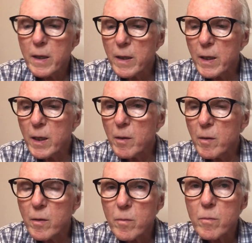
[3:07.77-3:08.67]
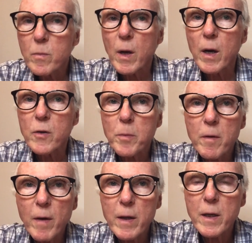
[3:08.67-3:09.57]
the Spring
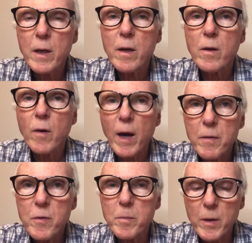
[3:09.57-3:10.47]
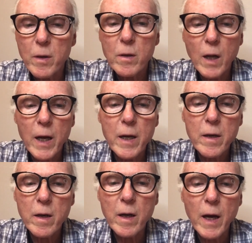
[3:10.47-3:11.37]
Valley craft beer
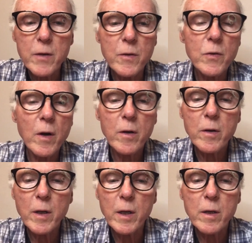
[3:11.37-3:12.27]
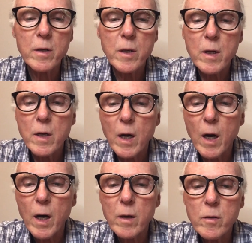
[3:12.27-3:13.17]
line actually started in,
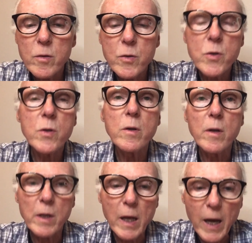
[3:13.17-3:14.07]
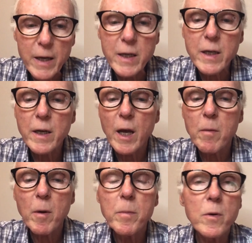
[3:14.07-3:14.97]
the idea came
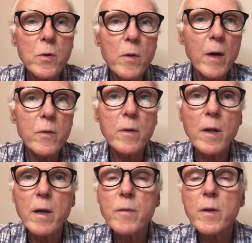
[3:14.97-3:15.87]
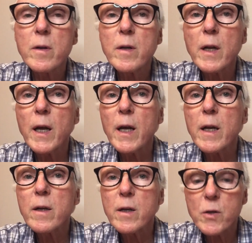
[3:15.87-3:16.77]
up in 2011,
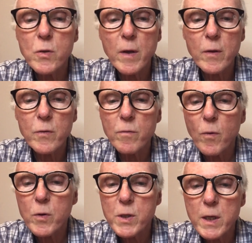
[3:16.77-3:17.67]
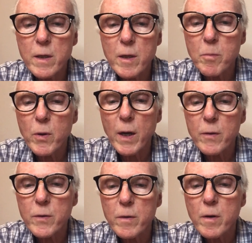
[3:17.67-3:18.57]
and in 2014 they put
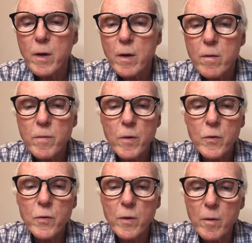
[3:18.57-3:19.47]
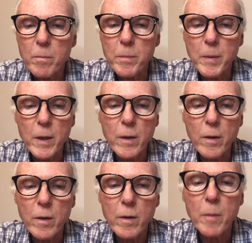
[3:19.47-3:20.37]
out their first
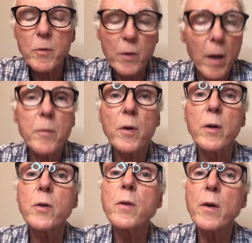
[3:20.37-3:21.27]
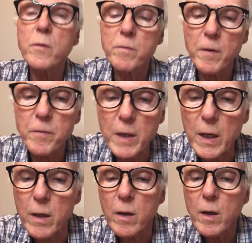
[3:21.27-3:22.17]
beer,
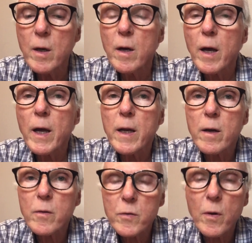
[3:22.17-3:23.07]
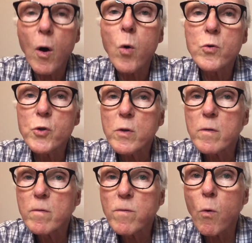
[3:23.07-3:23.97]
2015, and it is Houjun
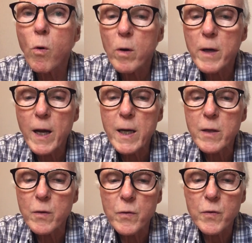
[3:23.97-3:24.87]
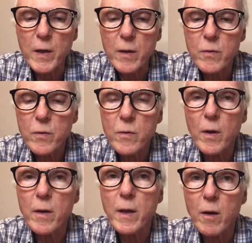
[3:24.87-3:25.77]
496,
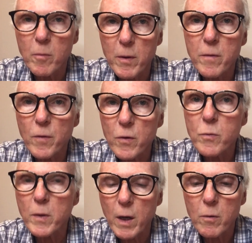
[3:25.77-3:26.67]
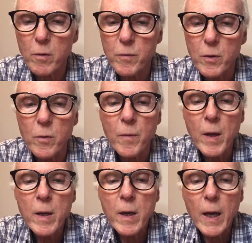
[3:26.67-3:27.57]
and that will be the first one I'll review.
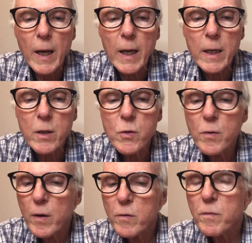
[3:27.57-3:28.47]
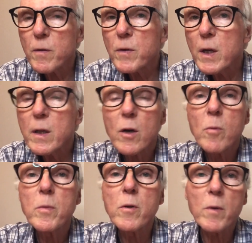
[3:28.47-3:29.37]
And in 2015 they
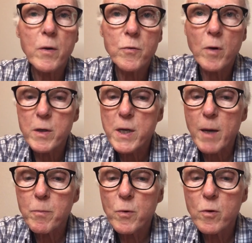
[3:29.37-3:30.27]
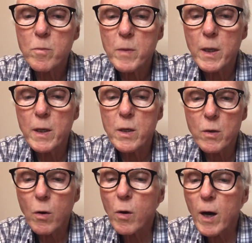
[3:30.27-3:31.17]
opened a restaurant tap room in
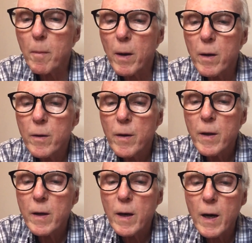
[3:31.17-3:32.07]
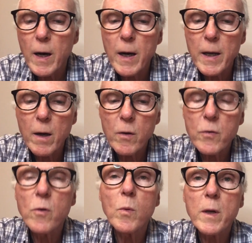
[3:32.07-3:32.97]
Yokohama, and
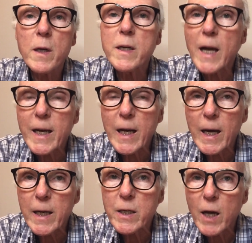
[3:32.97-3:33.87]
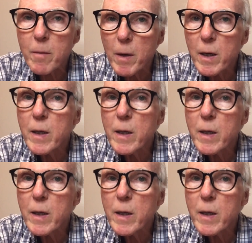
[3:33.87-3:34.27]
also one in Daikanyama